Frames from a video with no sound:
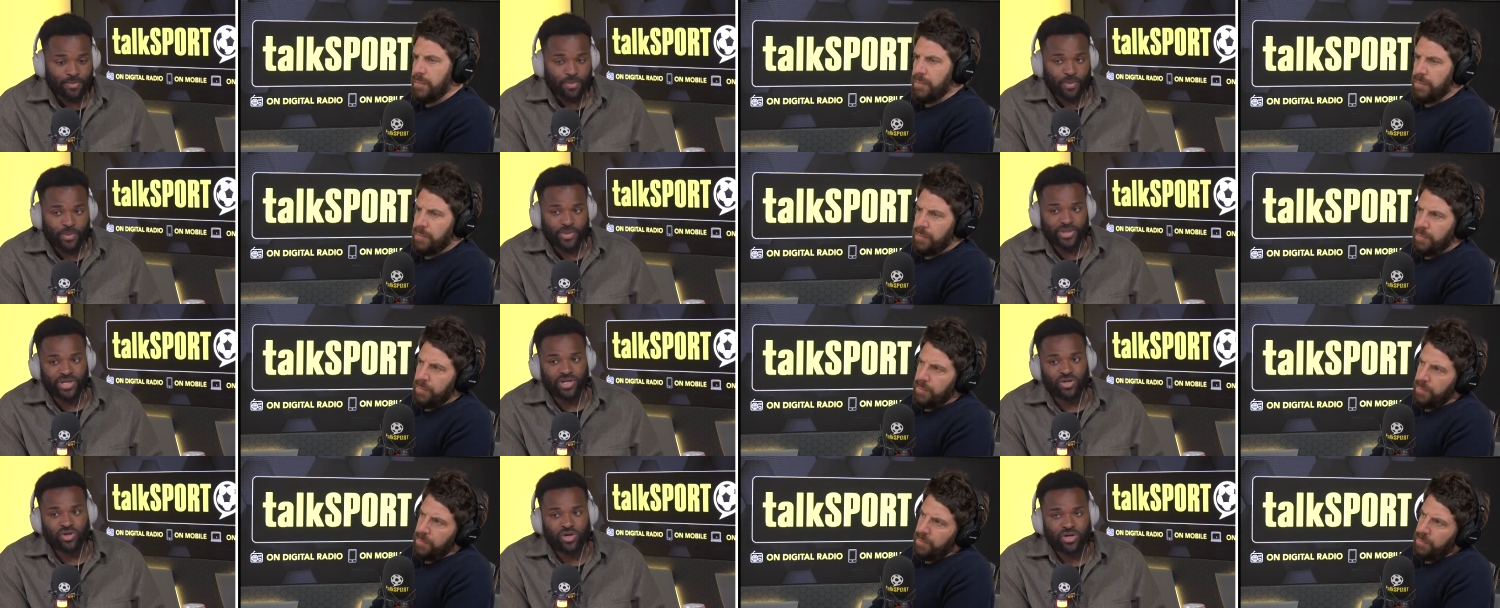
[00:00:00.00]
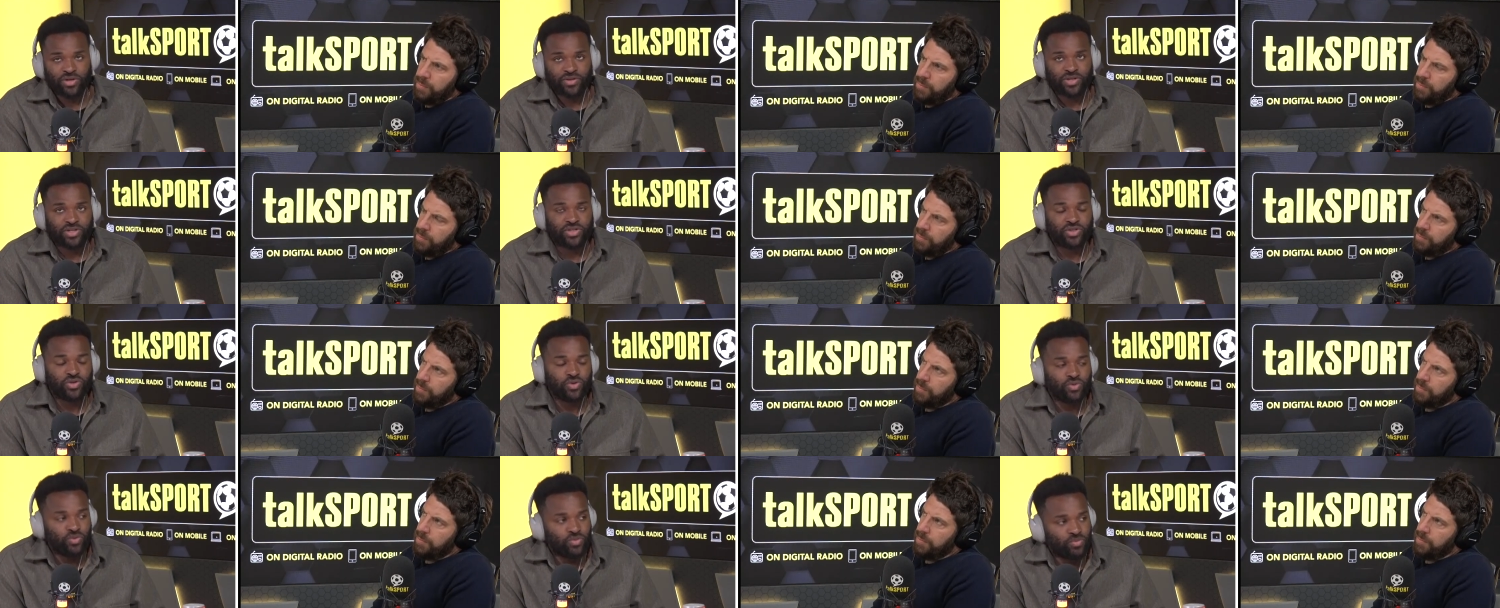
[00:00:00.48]
Speaker 1: But when you look at
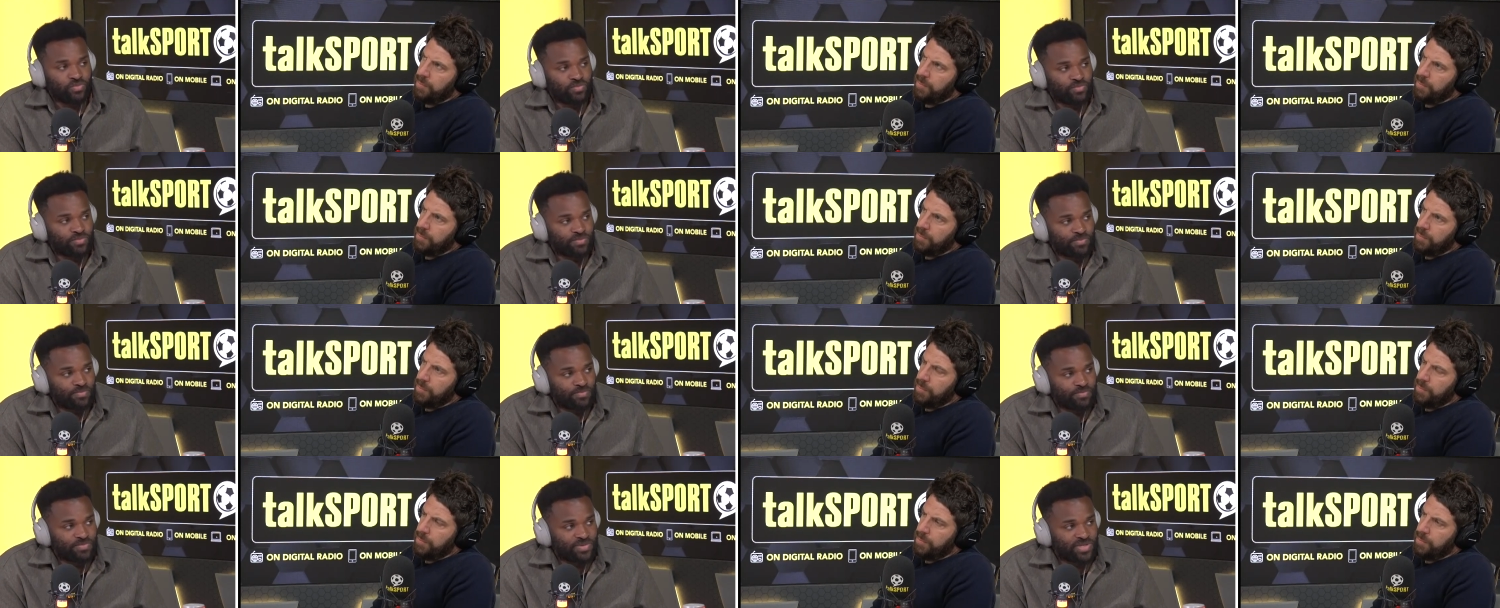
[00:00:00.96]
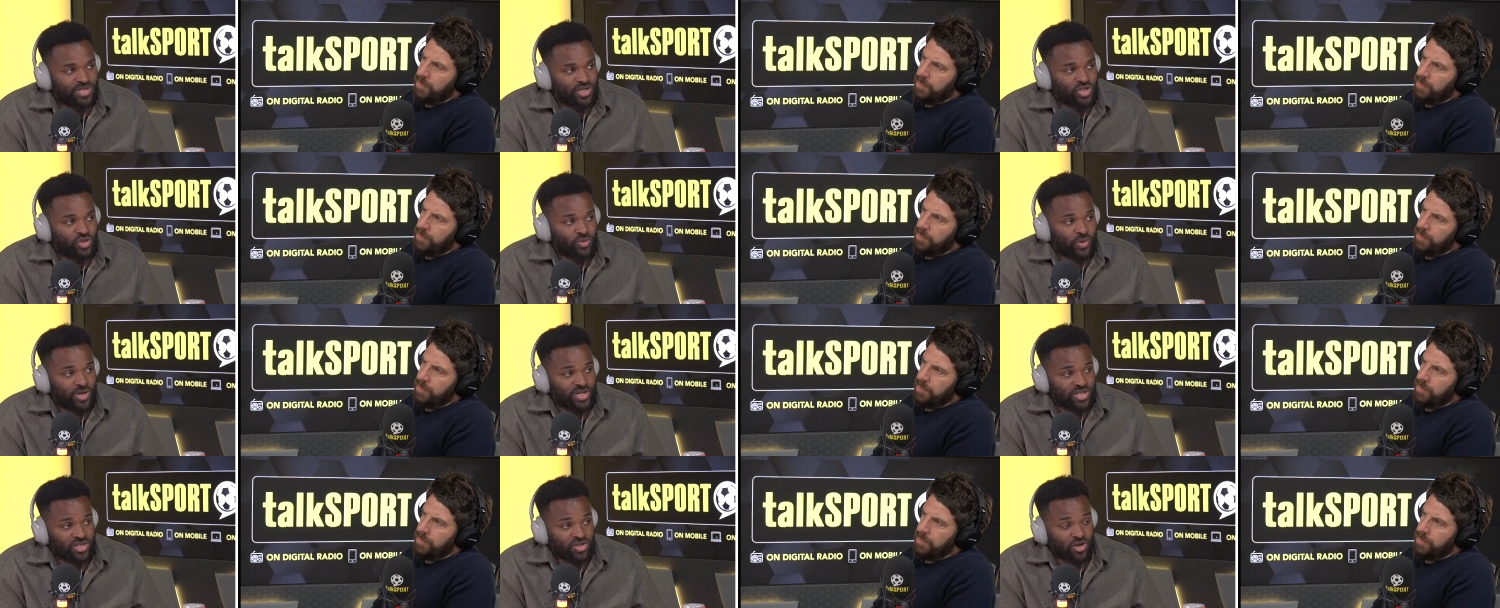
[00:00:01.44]
the two
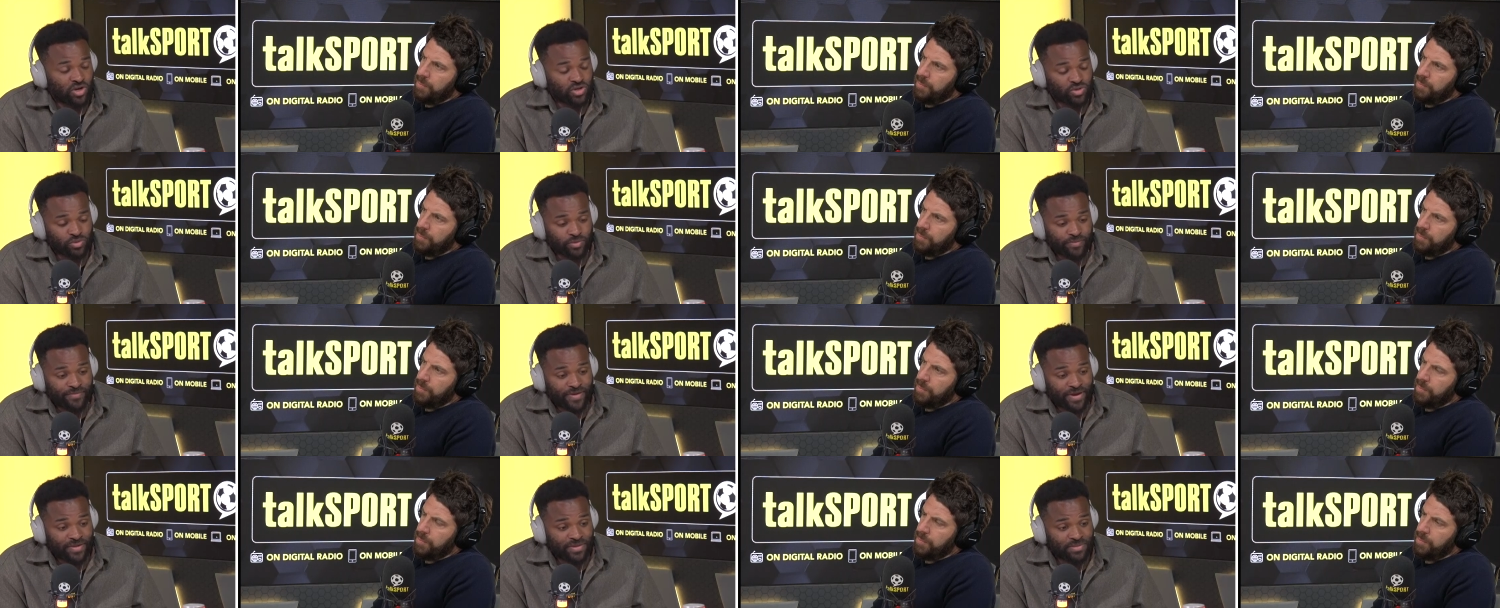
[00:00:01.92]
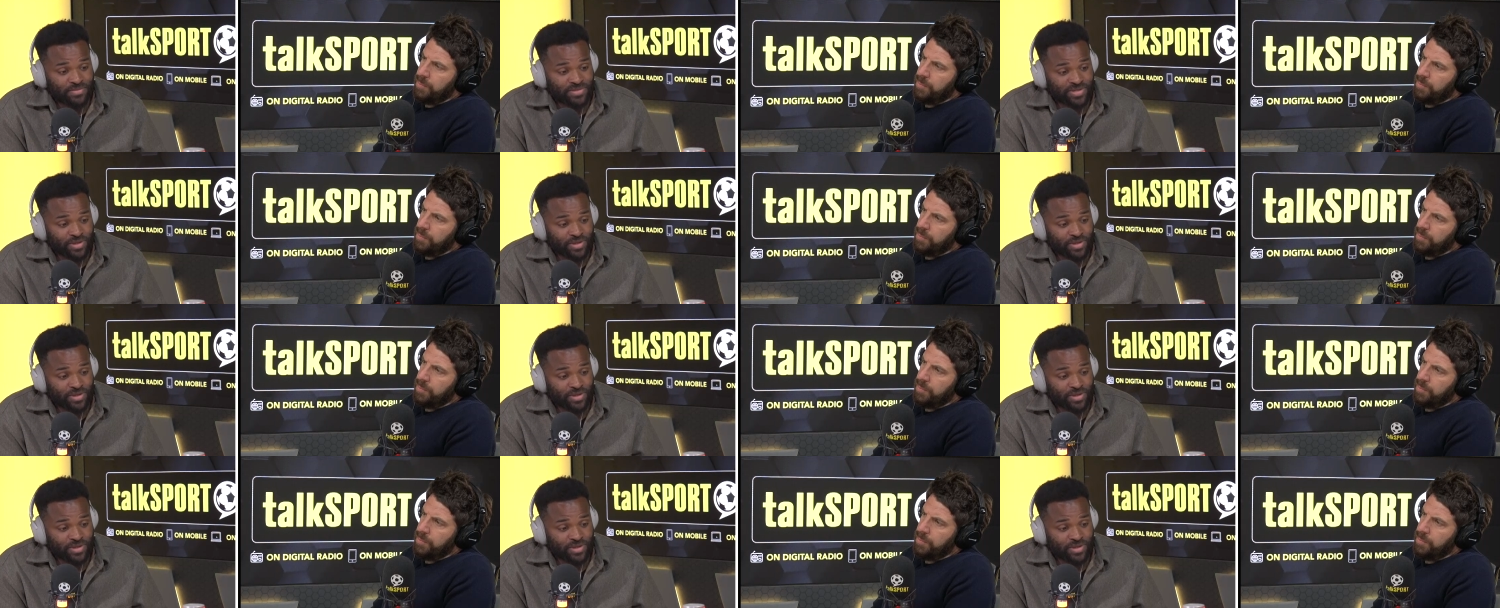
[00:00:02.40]
situations Arsenal found